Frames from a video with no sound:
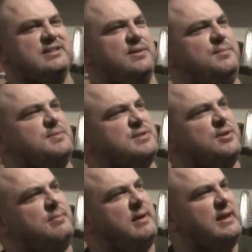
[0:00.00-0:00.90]
see
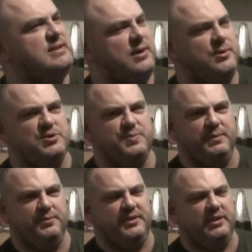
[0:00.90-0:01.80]
so many tones
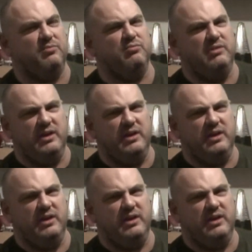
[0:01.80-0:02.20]
people think are really